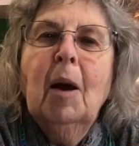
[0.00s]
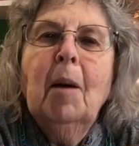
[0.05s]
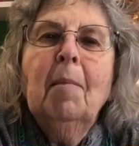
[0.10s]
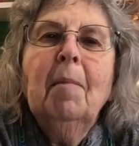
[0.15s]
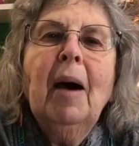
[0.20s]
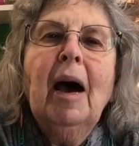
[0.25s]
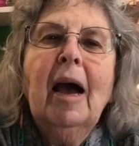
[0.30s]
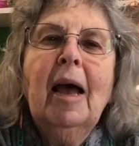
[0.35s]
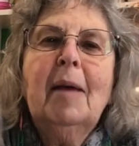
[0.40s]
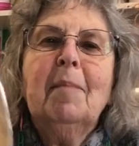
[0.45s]

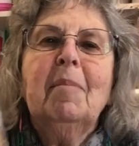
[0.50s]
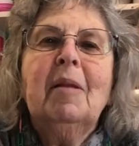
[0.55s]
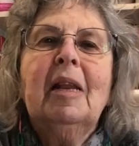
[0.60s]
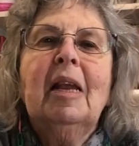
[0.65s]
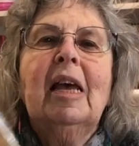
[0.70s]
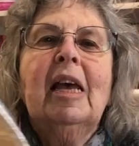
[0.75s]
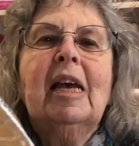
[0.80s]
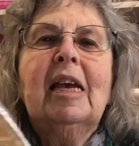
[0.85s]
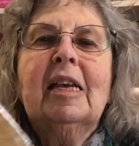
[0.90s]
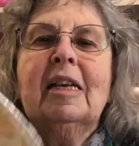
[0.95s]
Pie
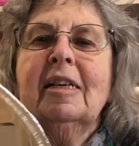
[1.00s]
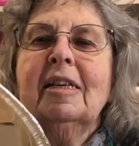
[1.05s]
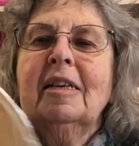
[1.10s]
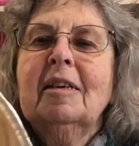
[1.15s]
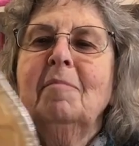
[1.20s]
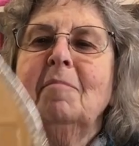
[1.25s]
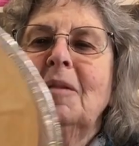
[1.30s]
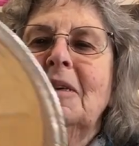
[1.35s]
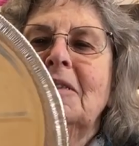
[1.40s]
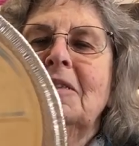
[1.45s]
plate
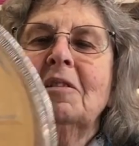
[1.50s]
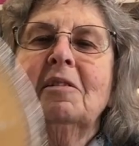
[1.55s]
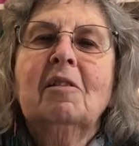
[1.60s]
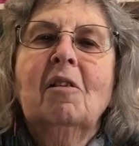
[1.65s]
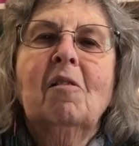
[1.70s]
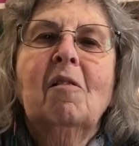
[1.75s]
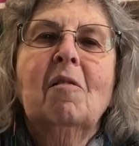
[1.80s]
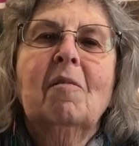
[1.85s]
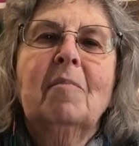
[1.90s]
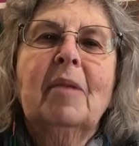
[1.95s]
can be
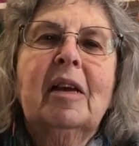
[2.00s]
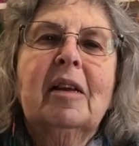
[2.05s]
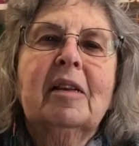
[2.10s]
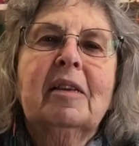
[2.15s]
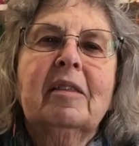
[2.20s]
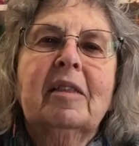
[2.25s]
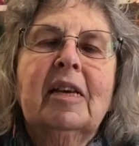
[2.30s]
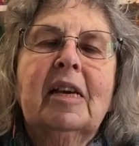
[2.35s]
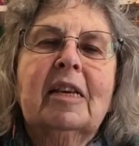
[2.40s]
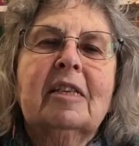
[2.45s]
so many
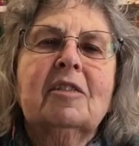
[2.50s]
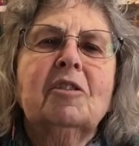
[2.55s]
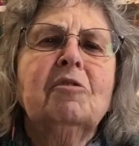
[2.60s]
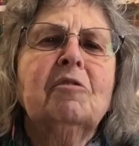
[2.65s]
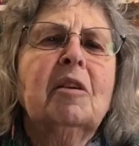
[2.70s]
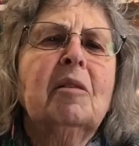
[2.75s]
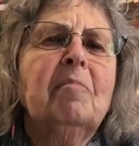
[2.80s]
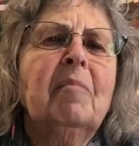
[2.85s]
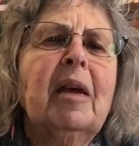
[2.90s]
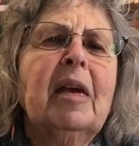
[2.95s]
things. You
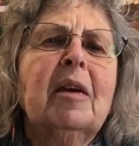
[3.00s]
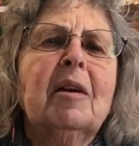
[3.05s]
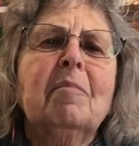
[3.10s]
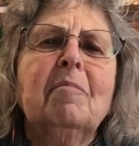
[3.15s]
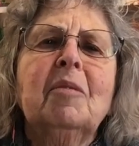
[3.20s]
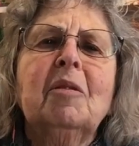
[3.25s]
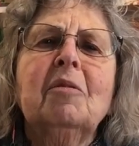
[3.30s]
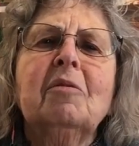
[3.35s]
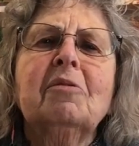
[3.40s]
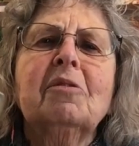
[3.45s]
can make a
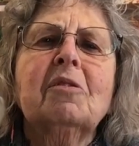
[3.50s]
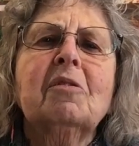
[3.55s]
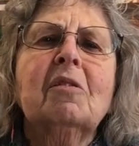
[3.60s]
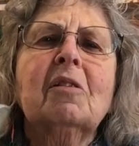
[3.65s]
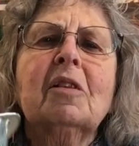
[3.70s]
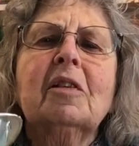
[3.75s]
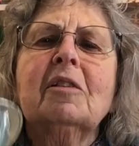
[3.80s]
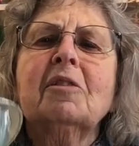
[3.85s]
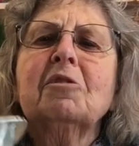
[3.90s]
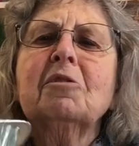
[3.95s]
musical
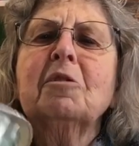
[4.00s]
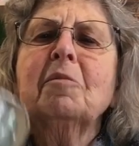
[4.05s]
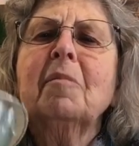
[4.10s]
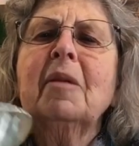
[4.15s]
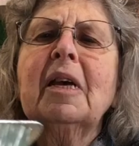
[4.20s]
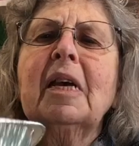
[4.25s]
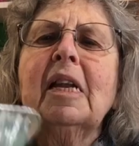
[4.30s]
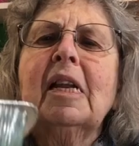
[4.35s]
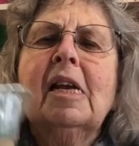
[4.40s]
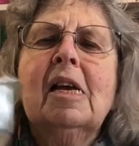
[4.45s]

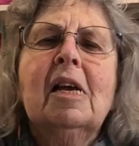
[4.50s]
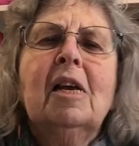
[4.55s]
instrument.